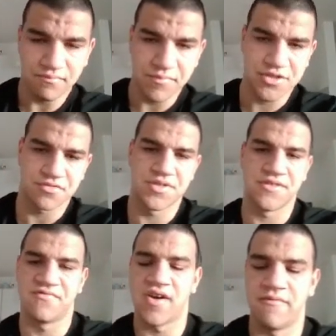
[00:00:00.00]
bishop
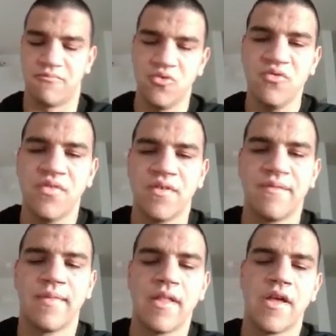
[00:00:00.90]
g5 move,
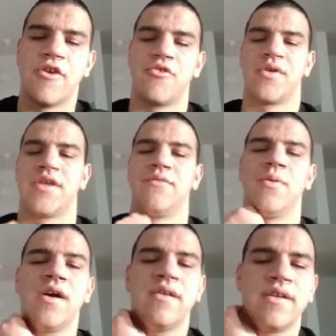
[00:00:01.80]
rook
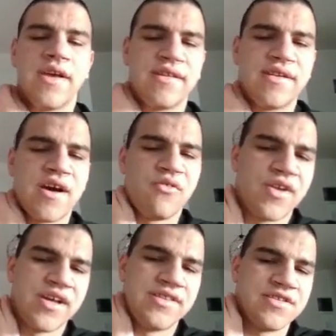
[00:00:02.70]
e1, and now
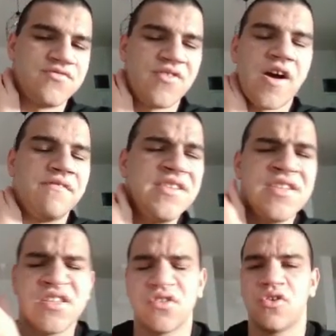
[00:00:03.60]
knight h5.
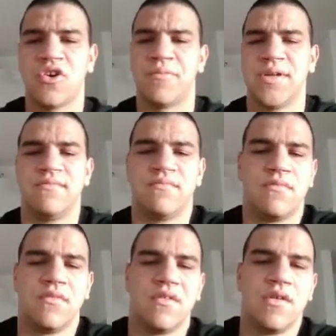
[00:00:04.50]
This is all common.
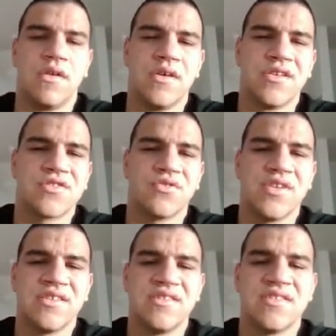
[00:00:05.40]
So
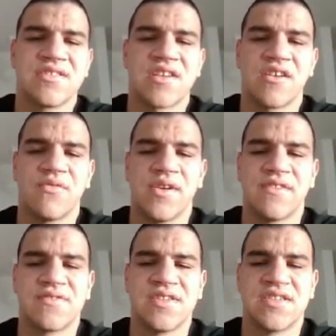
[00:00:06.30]
the ideas are queen
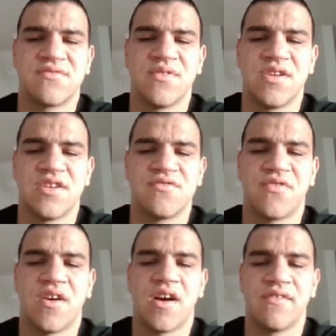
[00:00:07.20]
f6, queen
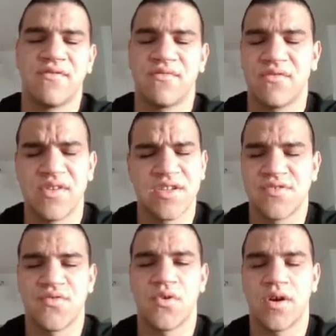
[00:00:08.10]
h5, queen
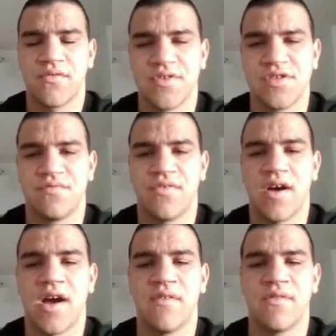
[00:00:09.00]
h4, queen
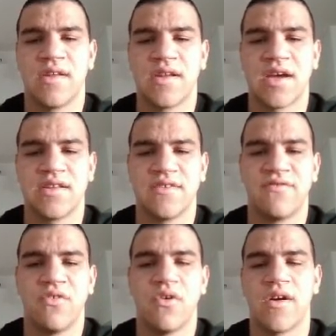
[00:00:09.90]
g5, and knight
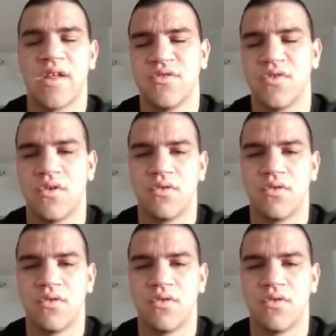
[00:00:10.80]
f4, and